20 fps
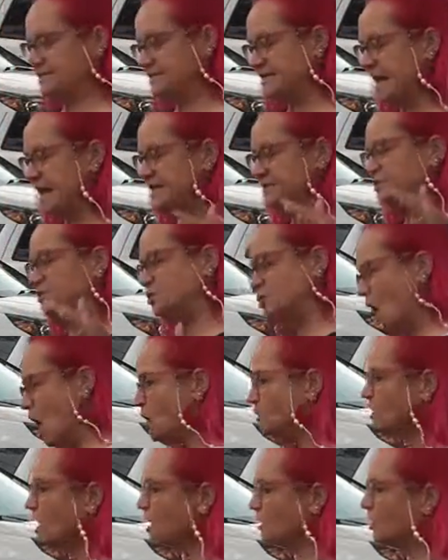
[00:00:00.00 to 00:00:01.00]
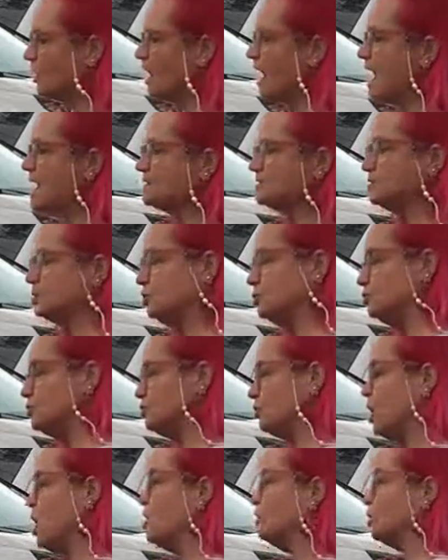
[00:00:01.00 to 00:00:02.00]
now death no longer has
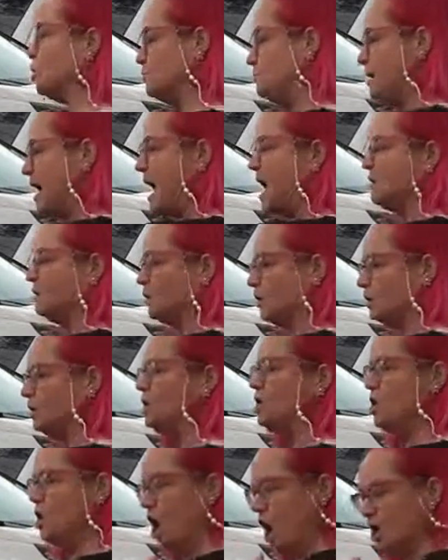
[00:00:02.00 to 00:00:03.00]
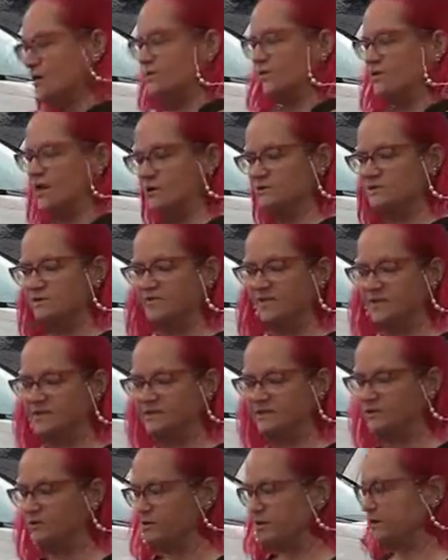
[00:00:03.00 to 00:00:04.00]
control or power over those of us
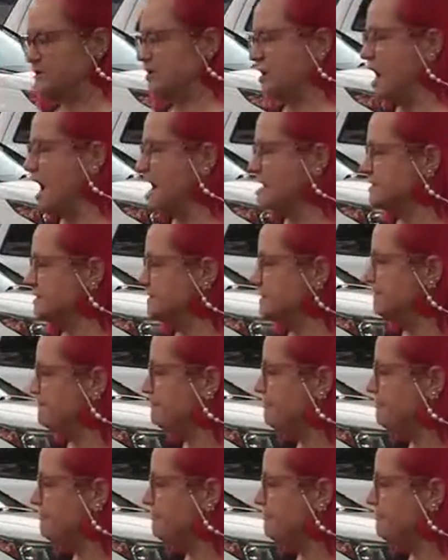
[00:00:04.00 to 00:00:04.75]
that are in Christ.